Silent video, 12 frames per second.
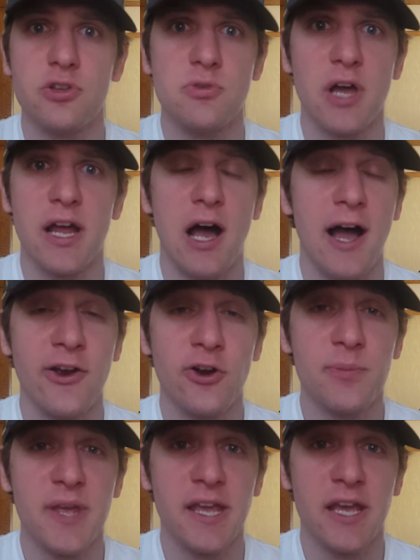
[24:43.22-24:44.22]
You got
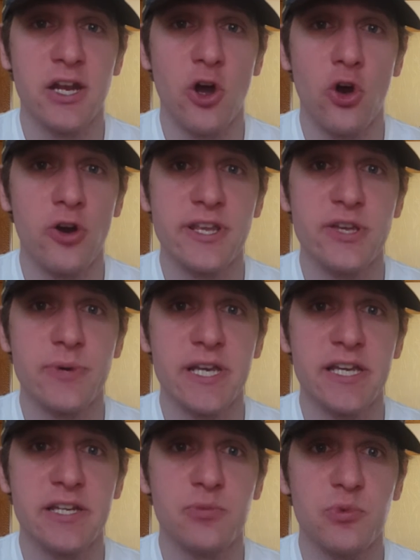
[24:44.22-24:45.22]
Iron Man
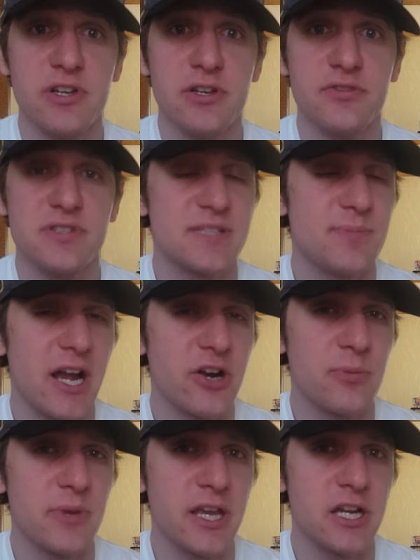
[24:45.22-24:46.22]
arguing with
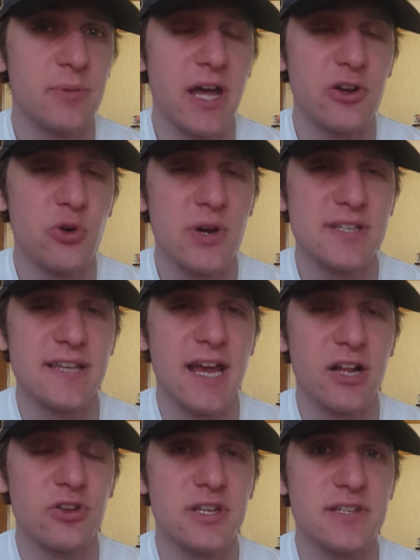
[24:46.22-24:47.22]
Spider-Man about who
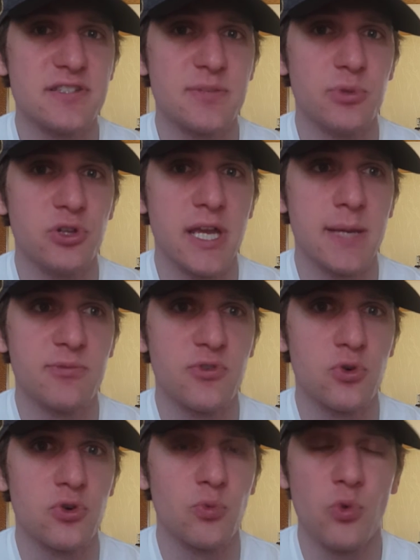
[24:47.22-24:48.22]
exactly is to blame
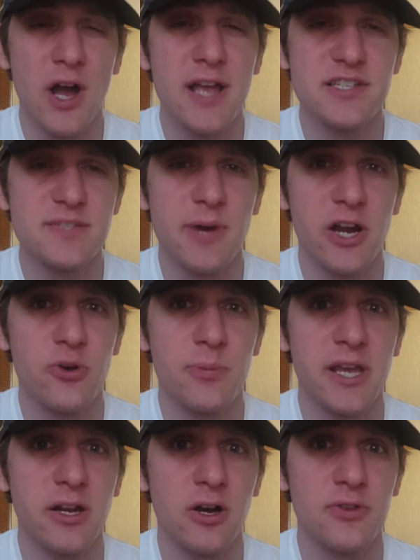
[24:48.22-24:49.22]
for why is
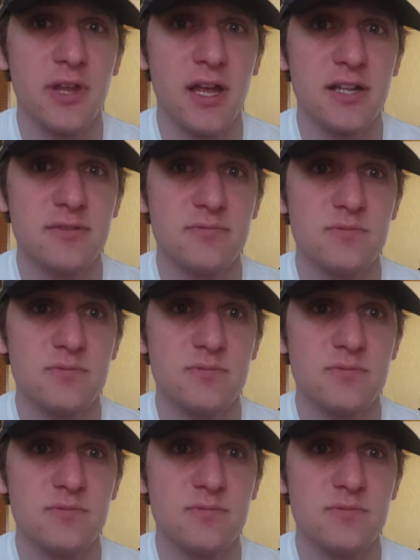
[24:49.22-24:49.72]
Spider-Man on that